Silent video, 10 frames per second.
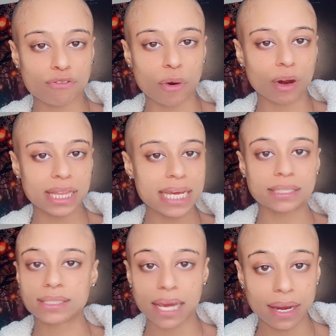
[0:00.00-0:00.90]
there for
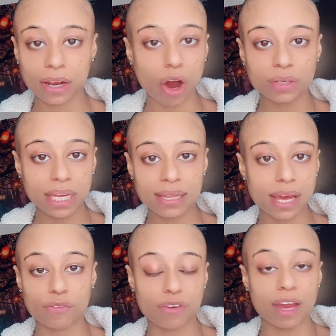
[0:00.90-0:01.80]
the aesthetic, only
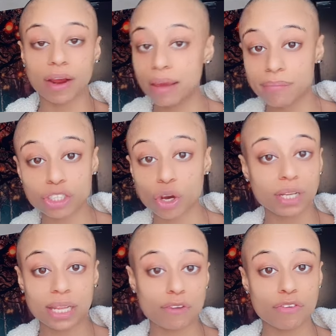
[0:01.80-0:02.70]
in there for their image,
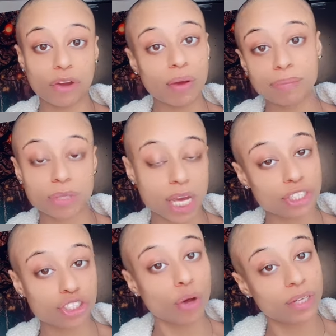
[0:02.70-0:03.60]
only in there for their
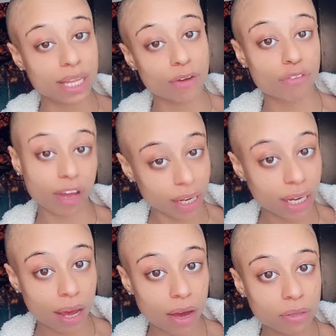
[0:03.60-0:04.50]
reputation, only in there for their
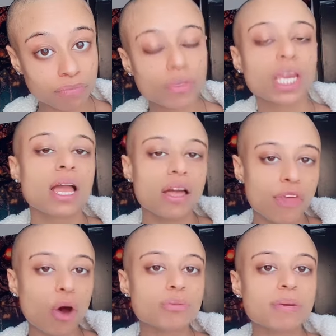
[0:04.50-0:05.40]
ego.
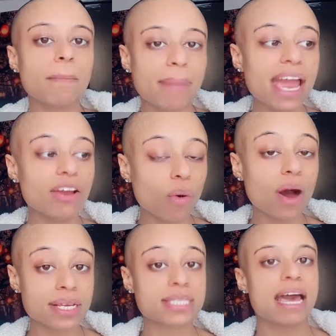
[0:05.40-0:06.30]
Those be the main
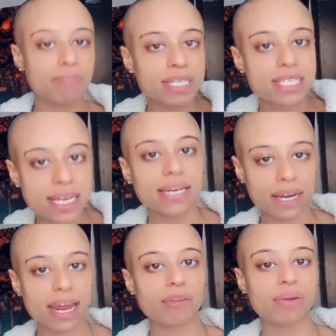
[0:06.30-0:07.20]
ones that be
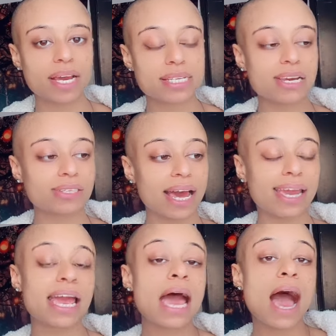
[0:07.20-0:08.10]
sitting there because they're
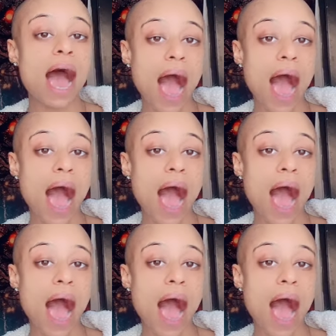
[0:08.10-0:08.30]
like,